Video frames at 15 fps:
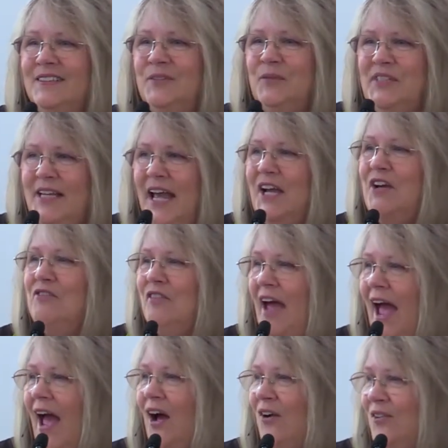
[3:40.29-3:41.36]
We take a
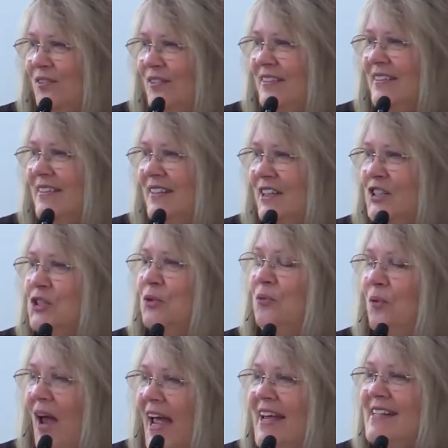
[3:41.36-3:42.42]
vow to
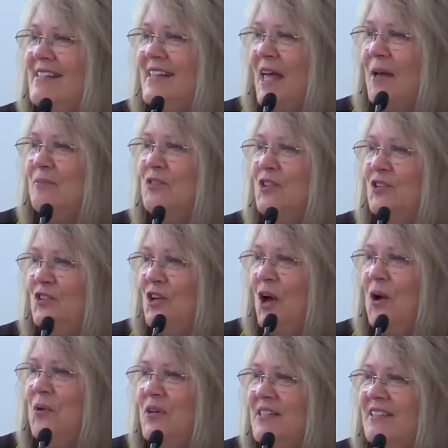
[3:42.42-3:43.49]
raise them to
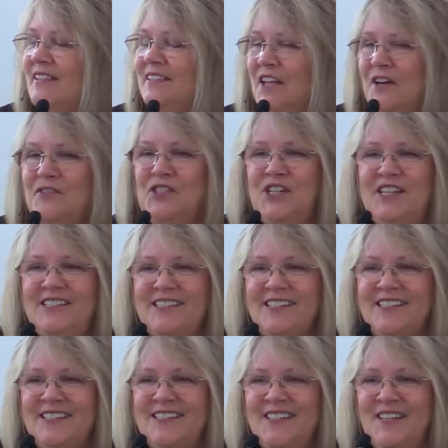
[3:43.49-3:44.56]
know and to love
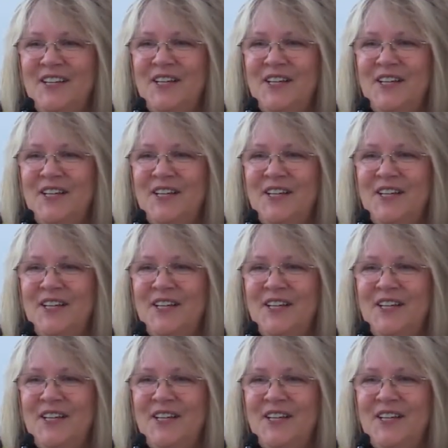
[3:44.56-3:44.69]
Jesus.